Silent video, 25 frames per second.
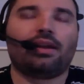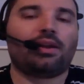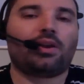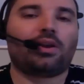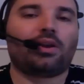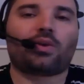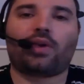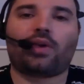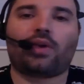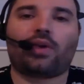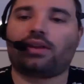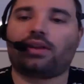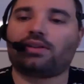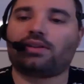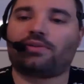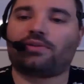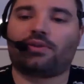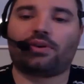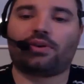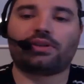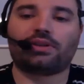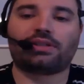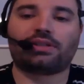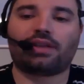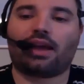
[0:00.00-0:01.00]
Created his
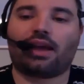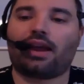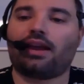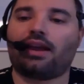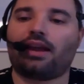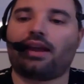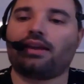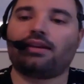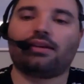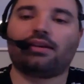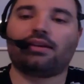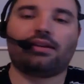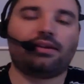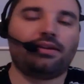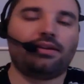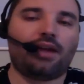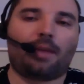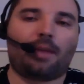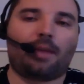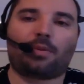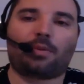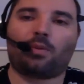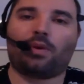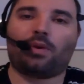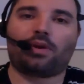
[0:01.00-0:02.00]
first site,
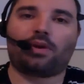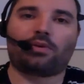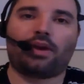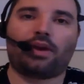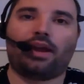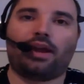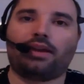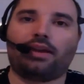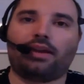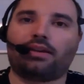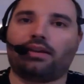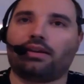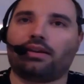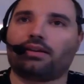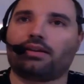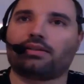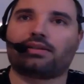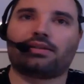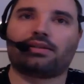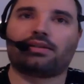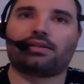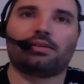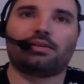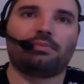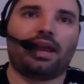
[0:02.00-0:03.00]
number one
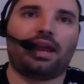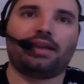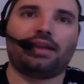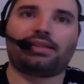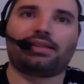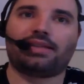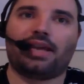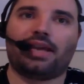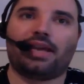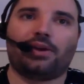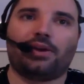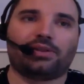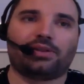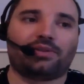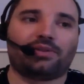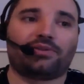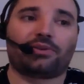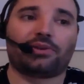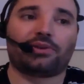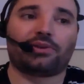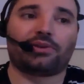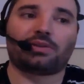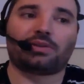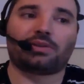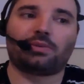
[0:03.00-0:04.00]
rankings, made sales the
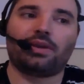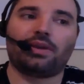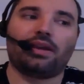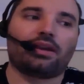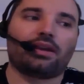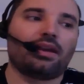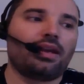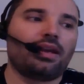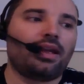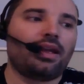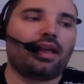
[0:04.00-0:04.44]
first week.